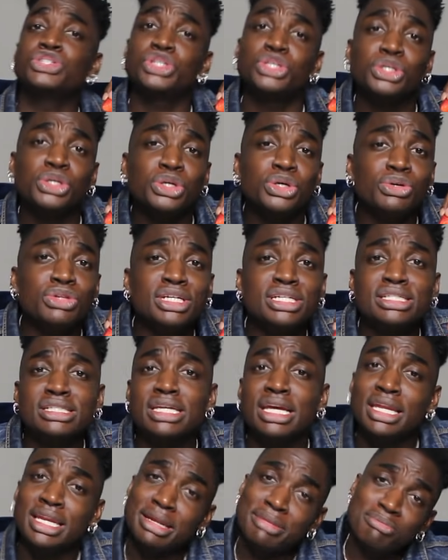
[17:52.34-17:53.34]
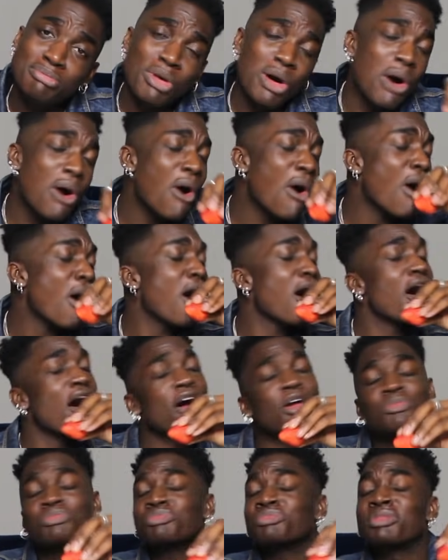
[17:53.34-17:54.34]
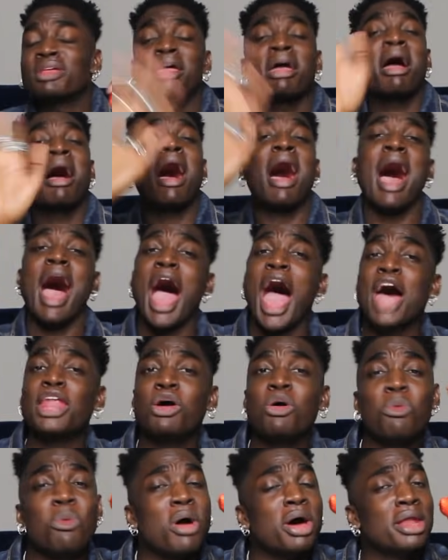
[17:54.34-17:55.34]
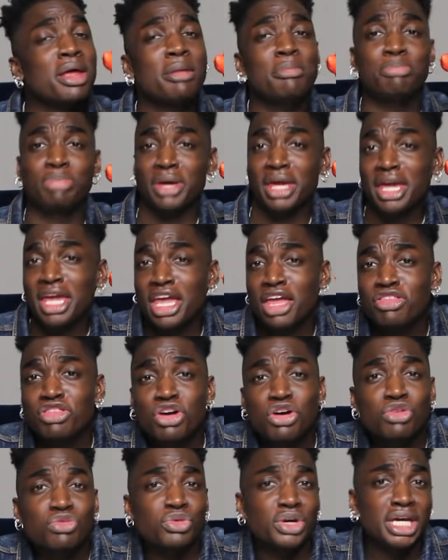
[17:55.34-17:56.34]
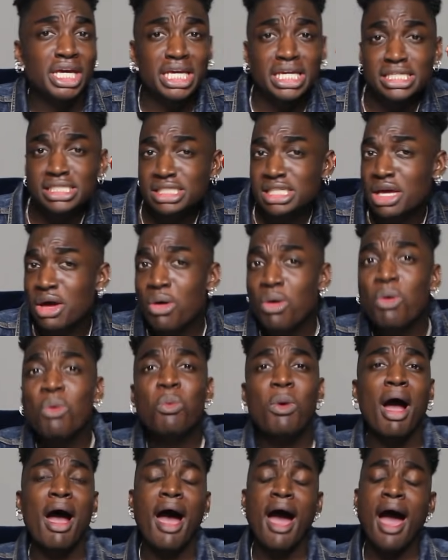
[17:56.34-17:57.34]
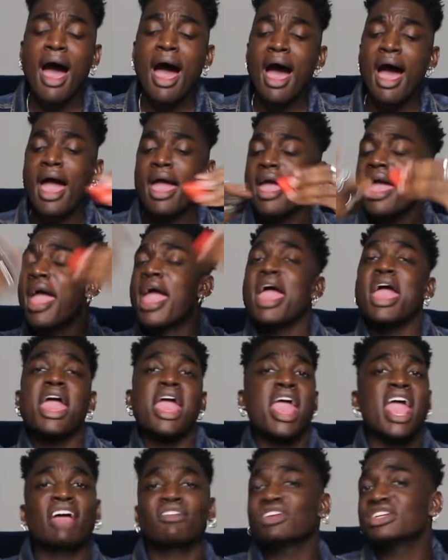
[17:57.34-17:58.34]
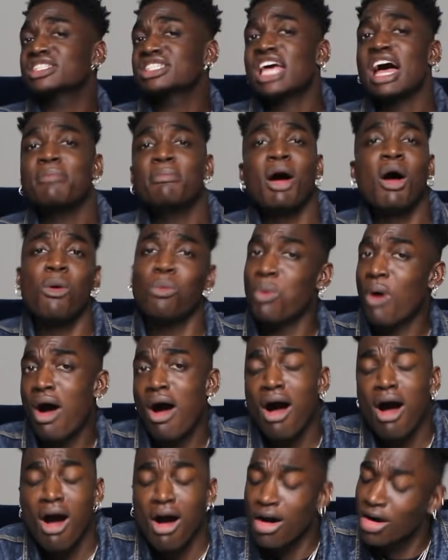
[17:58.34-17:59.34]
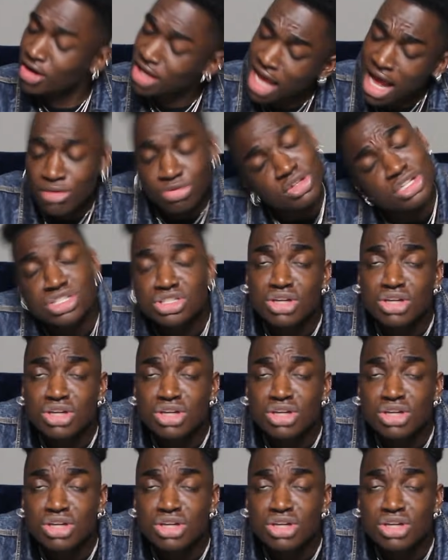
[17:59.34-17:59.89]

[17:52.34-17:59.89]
do this anymore. I don't wanna be the reason why. Every time I walk out the